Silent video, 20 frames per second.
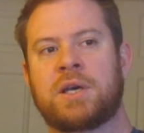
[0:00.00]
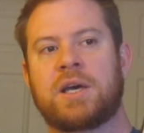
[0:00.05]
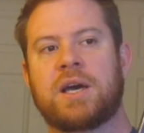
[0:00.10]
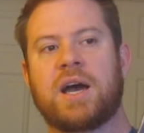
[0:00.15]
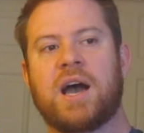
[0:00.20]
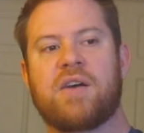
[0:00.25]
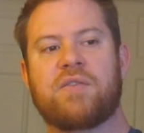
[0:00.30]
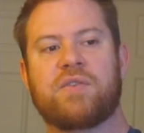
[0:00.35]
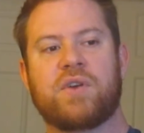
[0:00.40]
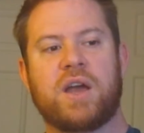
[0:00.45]

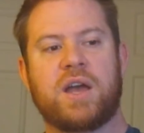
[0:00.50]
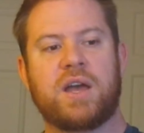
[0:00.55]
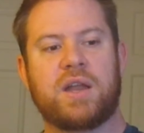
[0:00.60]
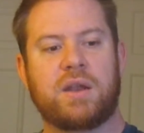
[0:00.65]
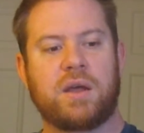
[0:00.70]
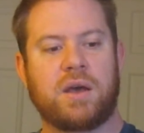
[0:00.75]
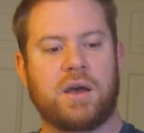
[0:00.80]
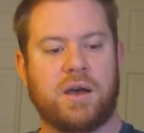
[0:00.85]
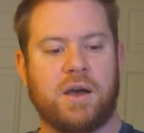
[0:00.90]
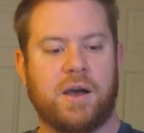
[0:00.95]
I've
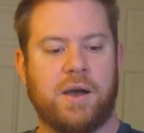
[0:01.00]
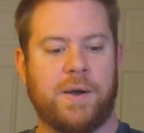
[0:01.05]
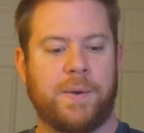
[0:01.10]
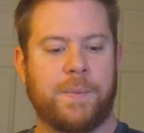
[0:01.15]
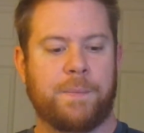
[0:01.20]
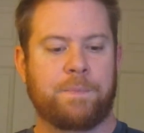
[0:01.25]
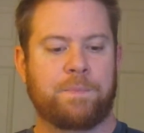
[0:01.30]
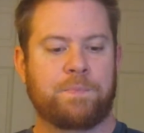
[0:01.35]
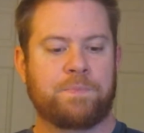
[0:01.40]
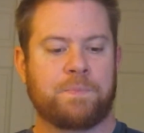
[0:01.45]
read
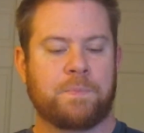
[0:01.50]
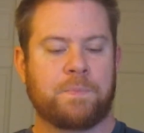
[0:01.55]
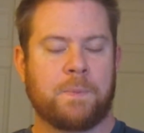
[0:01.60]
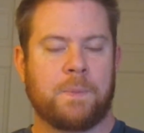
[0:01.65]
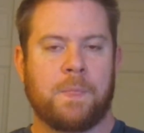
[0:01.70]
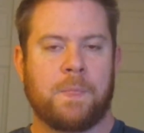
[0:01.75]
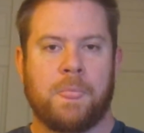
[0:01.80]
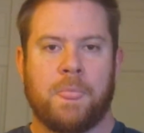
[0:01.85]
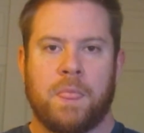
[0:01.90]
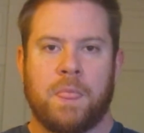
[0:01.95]

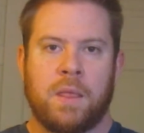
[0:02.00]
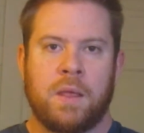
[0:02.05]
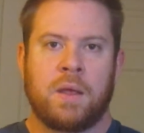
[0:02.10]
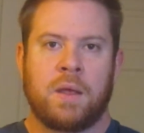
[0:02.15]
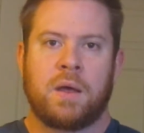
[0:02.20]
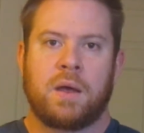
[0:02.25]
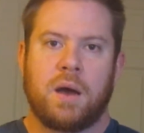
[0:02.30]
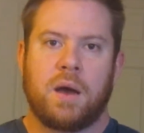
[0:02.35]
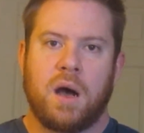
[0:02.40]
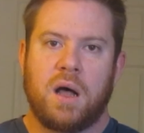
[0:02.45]

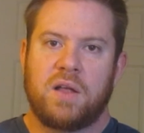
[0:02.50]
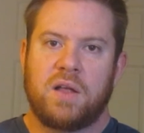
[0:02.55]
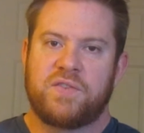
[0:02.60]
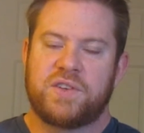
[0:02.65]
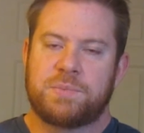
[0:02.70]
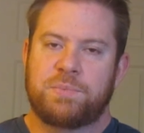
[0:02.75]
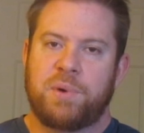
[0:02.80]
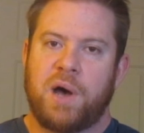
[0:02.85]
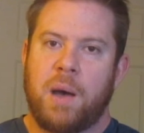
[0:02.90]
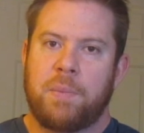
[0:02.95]
all of
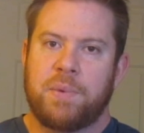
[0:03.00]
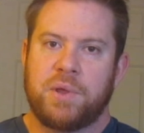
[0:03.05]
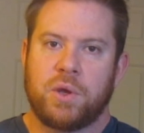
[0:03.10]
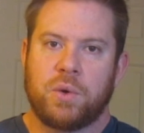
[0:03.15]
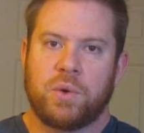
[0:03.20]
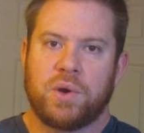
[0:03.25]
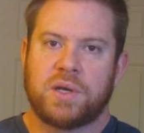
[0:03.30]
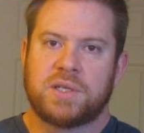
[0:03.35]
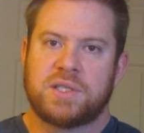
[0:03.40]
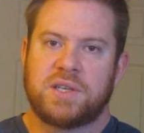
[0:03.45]
his popular
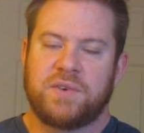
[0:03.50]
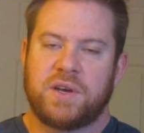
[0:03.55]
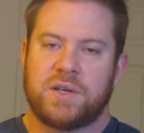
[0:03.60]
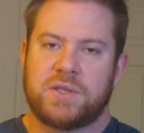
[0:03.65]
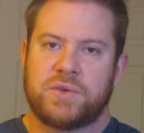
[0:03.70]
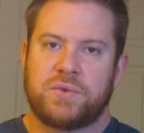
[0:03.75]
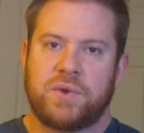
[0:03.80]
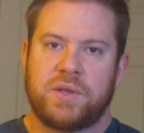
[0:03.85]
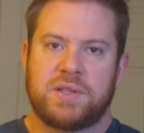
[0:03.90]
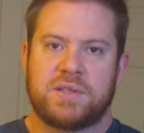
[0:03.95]
works. I've
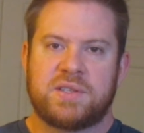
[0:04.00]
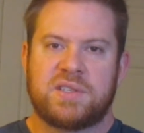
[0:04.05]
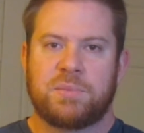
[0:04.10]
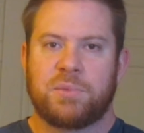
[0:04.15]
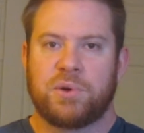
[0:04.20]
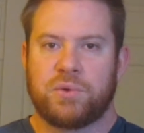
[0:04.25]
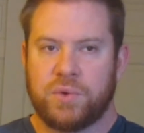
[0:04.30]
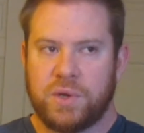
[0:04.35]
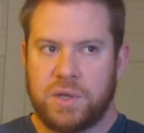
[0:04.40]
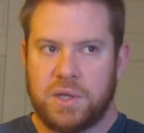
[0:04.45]
also read the
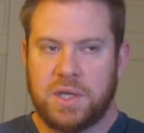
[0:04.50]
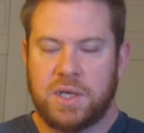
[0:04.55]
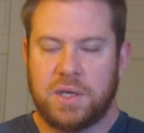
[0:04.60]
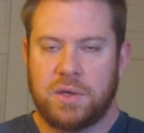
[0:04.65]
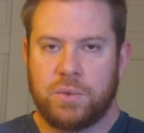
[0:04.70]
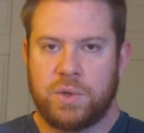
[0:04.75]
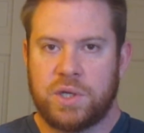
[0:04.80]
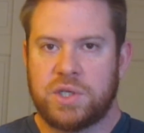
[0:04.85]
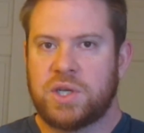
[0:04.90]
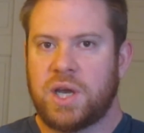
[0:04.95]
Silmarillion,
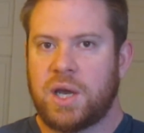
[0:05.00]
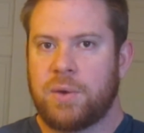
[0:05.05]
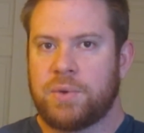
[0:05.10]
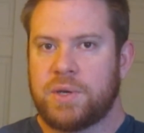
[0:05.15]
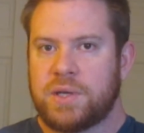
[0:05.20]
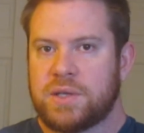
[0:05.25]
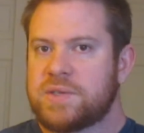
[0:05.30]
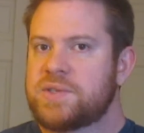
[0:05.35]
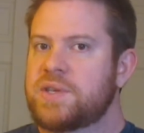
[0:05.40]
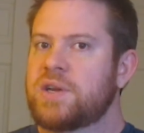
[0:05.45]
which I would
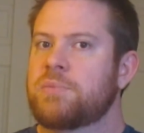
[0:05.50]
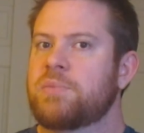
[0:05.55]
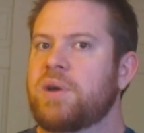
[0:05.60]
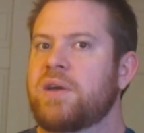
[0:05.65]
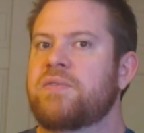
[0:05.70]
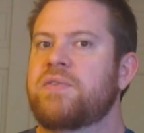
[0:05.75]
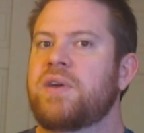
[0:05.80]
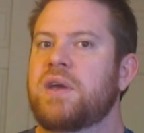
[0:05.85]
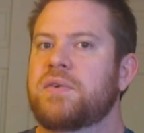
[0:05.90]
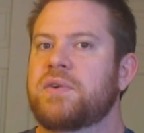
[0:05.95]
consider my
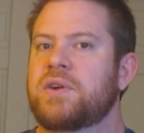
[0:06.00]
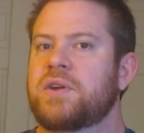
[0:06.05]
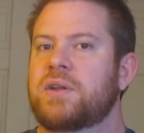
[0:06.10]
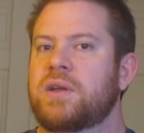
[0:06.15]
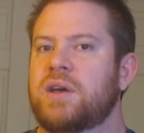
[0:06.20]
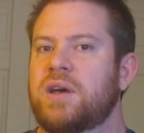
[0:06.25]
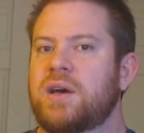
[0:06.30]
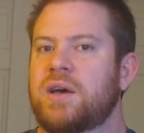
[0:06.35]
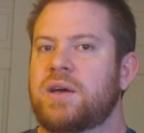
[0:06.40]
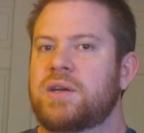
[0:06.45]
favorite
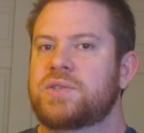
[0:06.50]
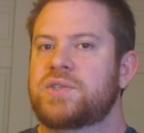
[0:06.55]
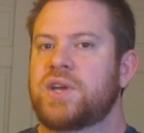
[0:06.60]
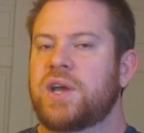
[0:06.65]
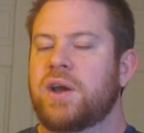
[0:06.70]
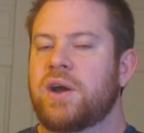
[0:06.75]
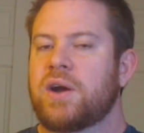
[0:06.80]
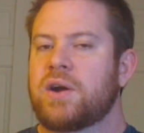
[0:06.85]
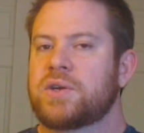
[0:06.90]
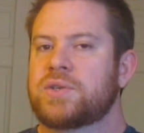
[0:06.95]

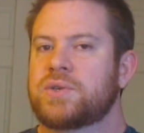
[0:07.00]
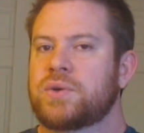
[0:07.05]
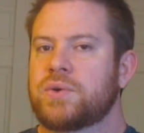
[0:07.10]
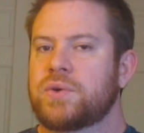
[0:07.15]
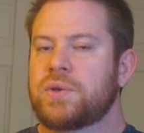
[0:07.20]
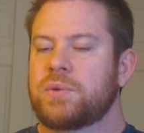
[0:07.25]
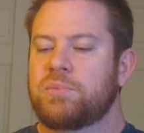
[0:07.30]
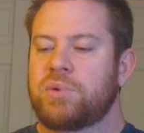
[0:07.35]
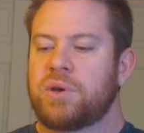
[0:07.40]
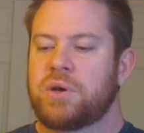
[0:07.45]
J.R.R.
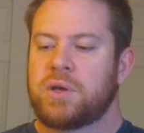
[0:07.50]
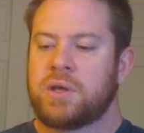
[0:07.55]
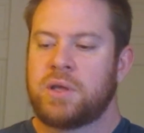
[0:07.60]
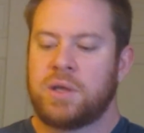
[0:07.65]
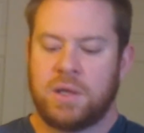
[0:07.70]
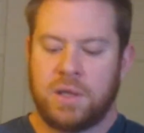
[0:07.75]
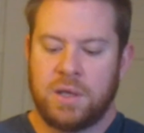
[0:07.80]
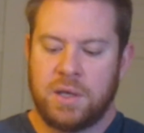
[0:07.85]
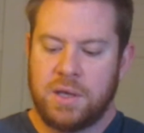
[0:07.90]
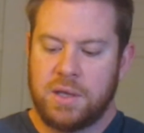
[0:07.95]
Tolkien book.
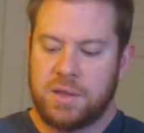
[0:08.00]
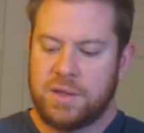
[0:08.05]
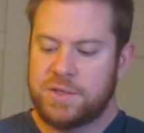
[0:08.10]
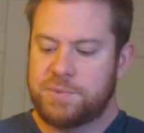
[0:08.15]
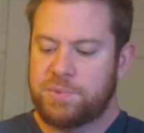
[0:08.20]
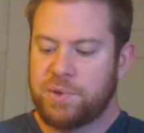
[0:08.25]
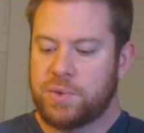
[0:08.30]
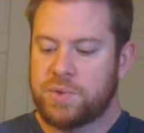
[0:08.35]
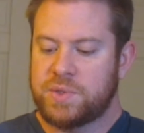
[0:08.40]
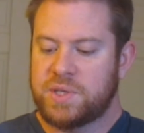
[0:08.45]
This
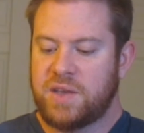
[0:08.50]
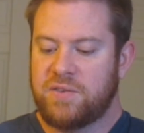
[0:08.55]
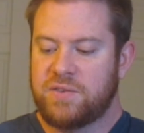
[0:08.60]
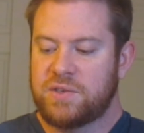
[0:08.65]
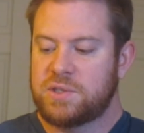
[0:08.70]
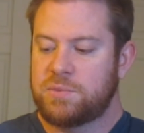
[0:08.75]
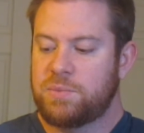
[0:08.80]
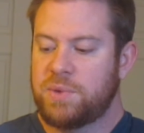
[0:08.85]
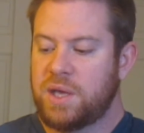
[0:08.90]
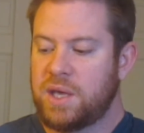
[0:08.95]
book was given
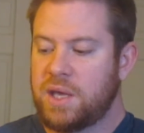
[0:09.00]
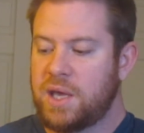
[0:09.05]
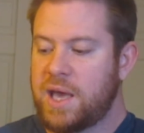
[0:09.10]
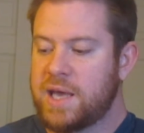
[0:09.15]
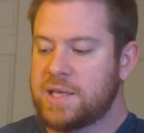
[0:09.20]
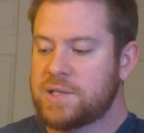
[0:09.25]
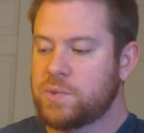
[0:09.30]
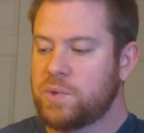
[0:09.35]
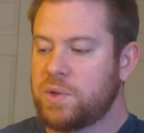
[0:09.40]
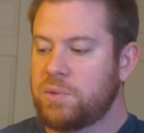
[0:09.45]
to me
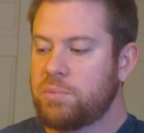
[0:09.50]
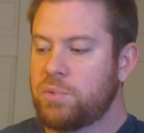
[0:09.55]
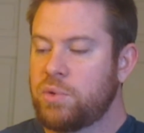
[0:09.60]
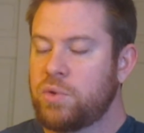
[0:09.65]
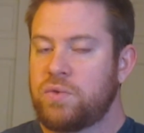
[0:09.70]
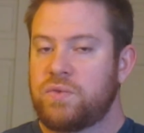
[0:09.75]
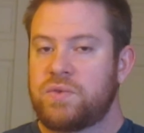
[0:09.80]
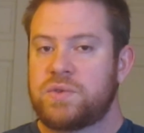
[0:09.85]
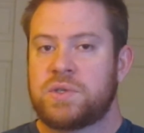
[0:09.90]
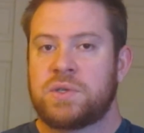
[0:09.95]
as we
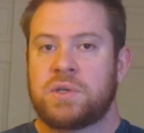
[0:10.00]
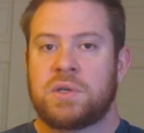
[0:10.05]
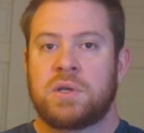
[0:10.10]
moved